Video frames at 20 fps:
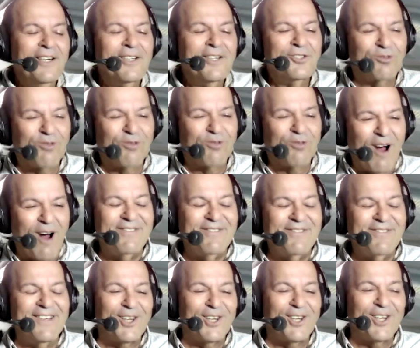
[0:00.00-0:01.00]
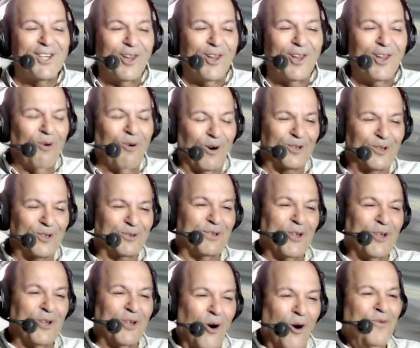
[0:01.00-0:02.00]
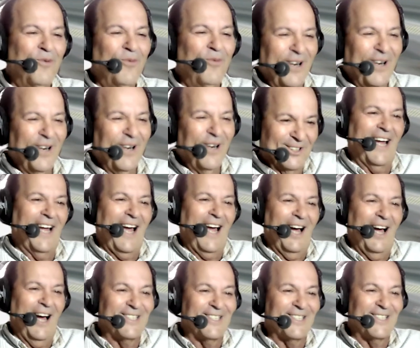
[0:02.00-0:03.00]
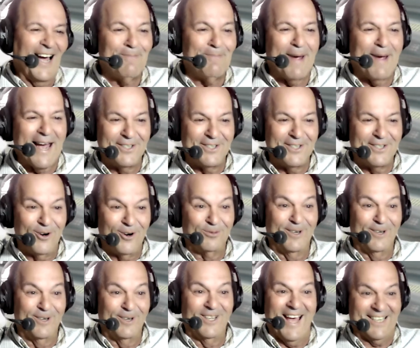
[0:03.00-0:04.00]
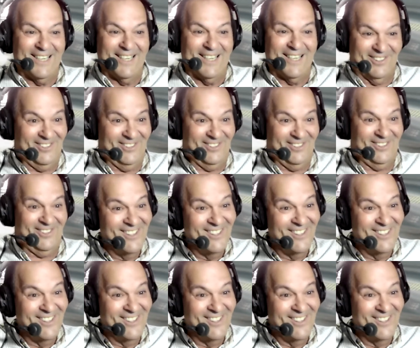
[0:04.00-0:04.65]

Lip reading: driving in close quarters with open wheels is how Todd Patnode relaxes.